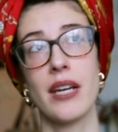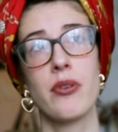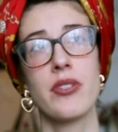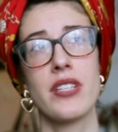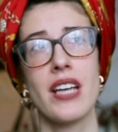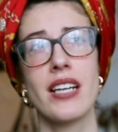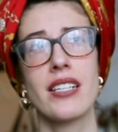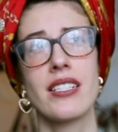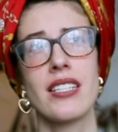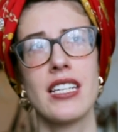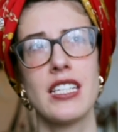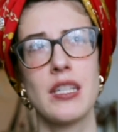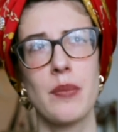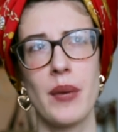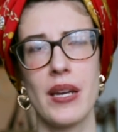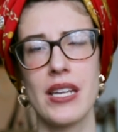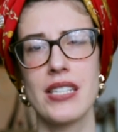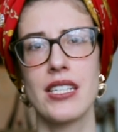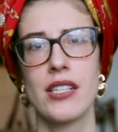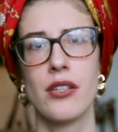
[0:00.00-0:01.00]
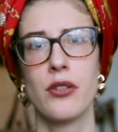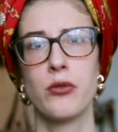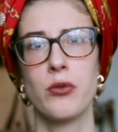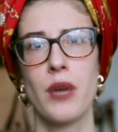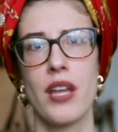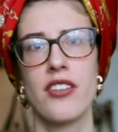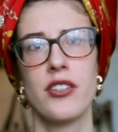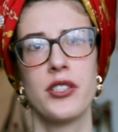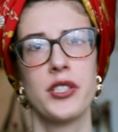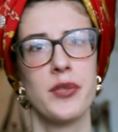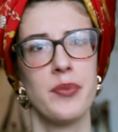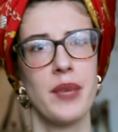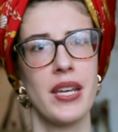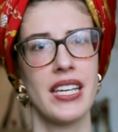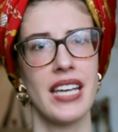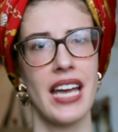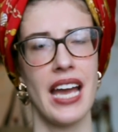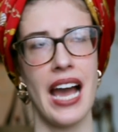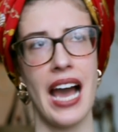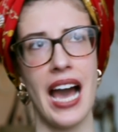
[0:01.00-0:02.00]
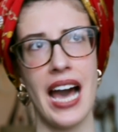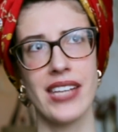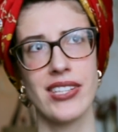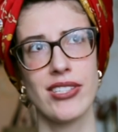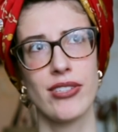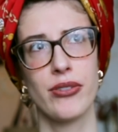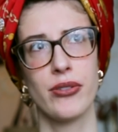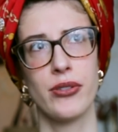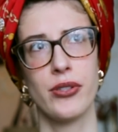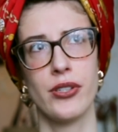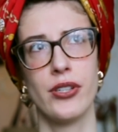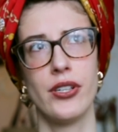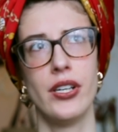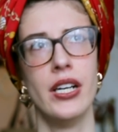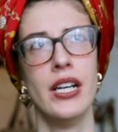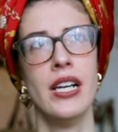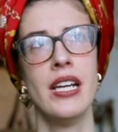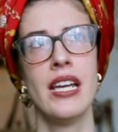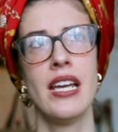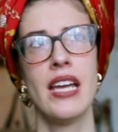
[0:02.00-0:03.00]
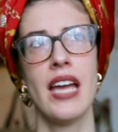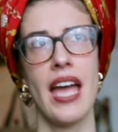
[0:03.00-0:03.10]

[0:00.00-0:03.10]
I was actually debating on whether to make a hat or